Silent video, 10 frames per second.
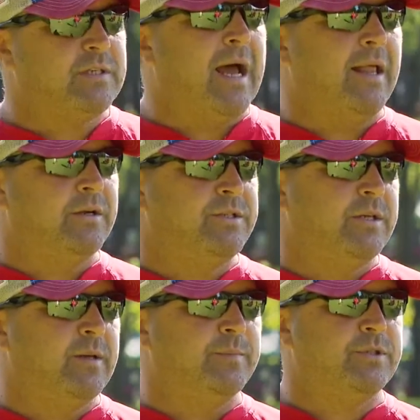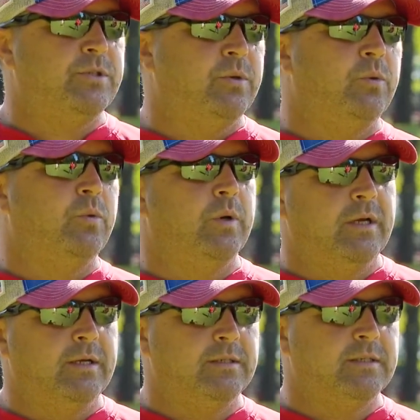scholarships to
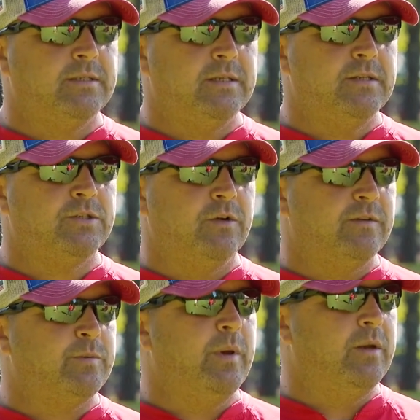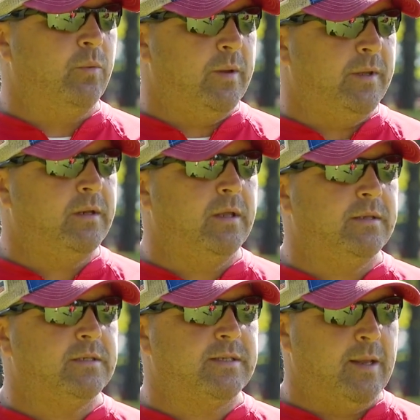uh, deceased servicemen and women and
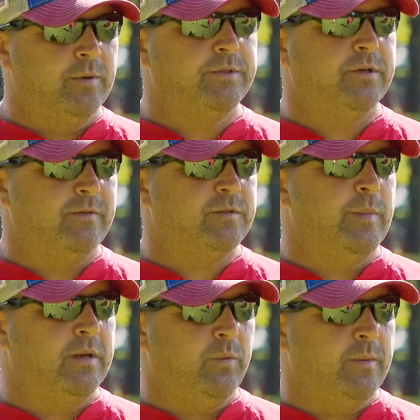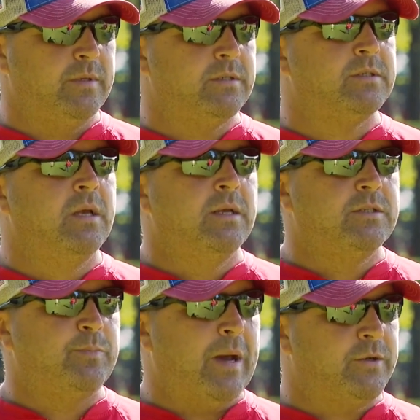disabled servicemen and women's
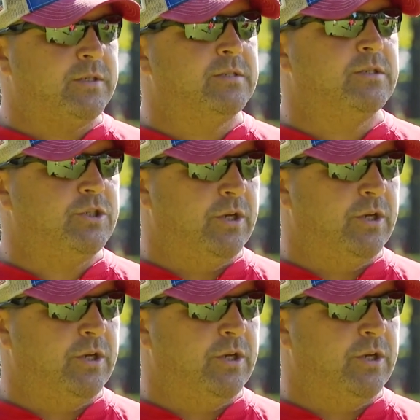spouses and